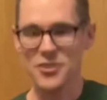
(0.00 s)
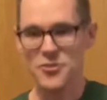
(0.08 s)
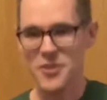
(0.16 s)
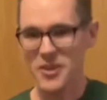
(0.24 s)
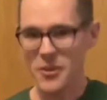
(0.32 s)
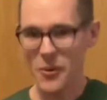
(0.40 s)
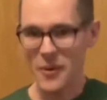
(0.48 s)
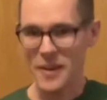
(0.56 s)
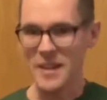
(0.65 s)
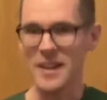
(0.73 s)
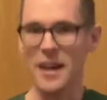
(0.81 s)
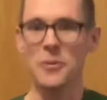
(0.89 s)
Trent
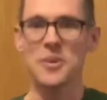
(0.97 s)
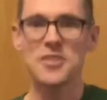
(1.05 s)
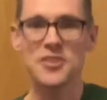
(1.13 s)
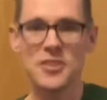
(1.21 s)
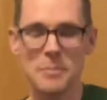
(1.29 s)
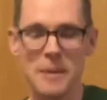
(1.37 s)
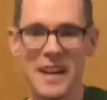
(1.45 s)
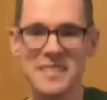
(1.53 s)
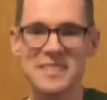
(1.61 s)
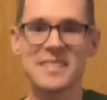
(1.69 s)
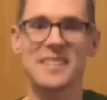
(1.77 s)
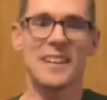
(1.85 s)
Corey. I wish you the
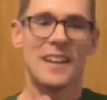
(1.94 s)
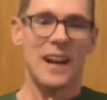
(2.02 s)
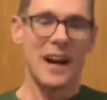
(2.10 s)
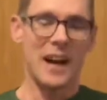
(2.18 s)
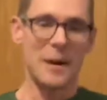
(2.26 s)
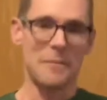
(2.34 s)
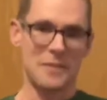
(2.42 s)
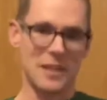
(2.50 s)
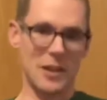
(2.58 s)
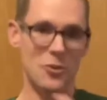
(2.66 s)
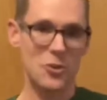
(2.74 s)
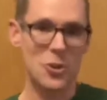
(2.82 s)
best. Go
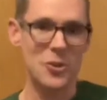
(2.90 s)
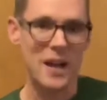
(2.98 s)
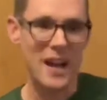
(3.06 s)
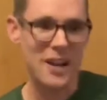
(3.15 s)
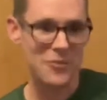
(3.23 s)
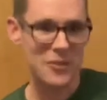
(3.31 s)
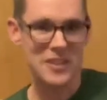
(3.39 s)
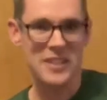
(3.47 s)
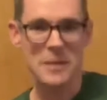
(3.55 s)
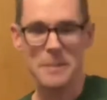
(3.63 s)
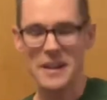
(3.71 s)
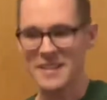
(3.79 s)
to
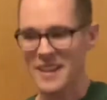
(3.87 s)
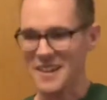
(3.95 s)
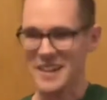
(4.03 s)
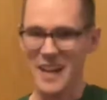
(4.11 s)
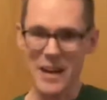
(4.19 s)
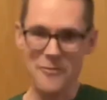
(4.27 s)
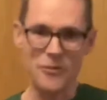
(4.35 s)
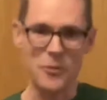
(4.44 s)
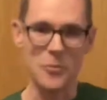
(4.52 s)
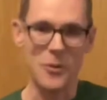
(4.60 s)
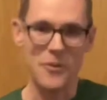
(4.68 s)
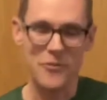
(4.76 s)
outrunkneepain.com for
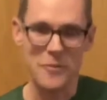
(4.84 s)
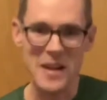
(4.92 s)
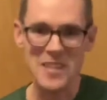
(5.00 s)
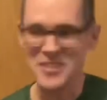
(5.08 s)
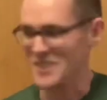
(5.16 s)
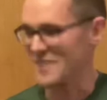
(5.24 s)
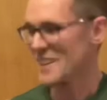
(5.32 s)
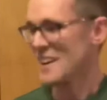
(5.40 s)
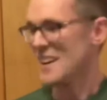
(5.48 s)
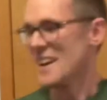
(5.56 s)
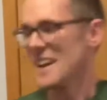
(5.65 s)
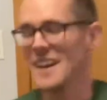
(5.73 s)
more information,
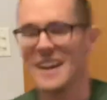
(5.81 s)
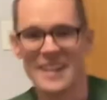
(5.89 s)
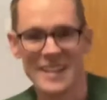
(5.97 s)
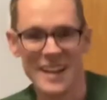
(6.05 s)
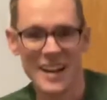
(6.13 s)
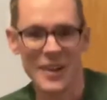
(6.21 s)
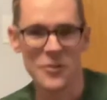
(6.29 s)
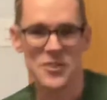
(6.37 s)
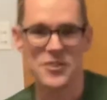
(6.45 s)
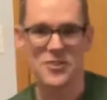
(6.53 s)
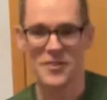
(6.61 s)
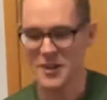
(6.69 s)
and wish
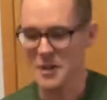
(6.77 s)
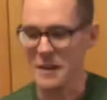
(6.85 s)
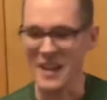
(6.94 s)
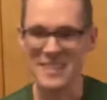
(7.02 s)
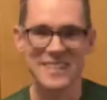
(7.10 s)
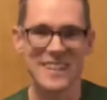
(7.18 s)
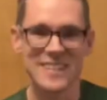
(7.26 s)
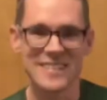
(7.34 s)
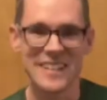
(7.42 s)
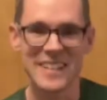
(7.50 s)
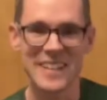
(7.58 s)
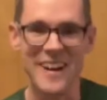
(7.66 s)
you the very best.
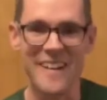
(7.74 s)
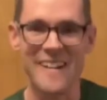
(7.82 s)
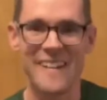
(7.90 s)
Take care.